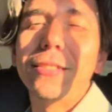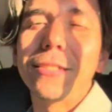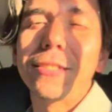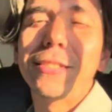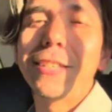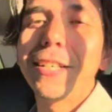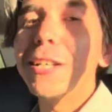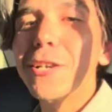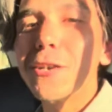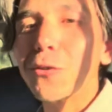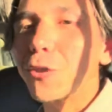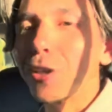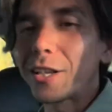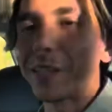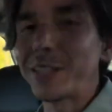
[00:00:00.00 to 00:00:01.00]
she didn't
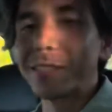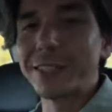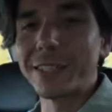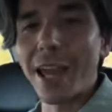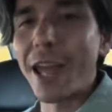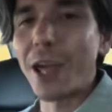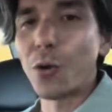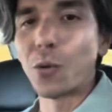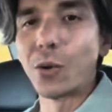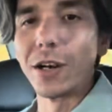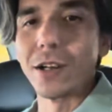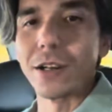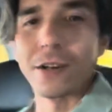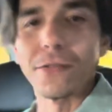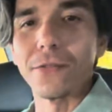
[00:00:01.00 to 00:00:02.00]
really say what
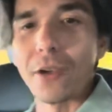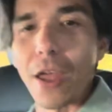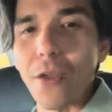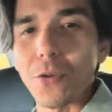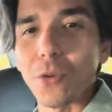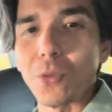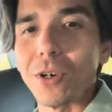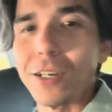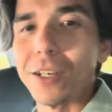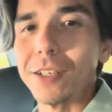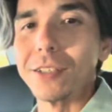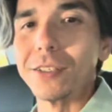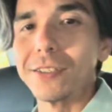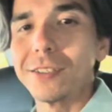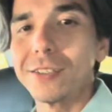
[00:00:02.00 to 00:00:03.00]
her favorite was.
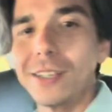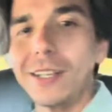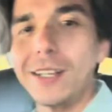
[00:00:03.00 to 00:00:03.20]
Uh,